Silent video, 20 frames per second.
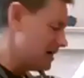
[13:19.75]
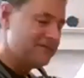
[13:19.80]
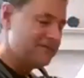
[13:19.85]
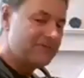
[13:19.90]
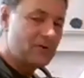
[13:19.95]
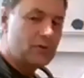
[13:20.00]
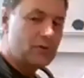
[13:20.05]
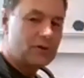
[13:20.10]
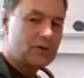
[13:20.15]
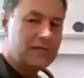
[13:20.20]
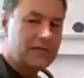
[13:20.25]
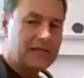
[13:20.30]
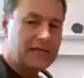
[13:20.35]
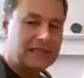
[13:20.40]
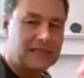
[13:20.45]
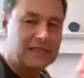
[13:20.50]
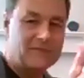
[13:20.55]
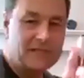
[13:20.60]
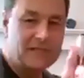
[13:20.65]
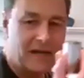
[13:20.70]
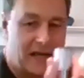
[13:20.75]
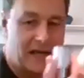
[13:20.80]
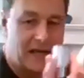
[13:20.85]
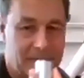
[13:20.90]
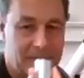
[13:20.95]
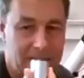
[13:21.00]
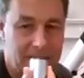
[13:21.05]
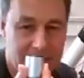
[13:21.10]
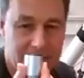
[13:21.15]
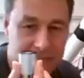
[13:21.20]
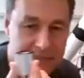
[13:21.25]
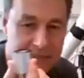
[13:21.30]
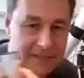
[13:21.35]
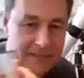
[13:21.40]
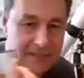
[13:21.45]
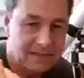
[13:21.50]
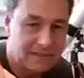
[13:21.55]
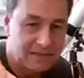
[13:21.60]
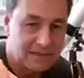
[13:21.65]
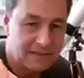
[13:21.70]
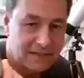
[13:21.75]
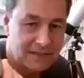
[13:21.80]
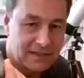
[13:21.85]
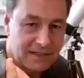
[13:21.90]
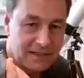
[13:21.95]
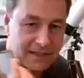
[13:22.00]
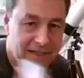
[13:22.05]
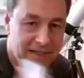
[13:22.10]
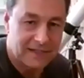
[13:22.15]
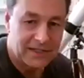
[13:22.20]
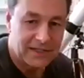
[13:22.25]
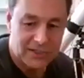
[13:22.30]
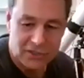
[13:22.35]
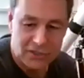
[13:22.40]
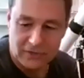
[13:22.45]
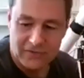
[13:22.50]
focal length of the eyepiece. So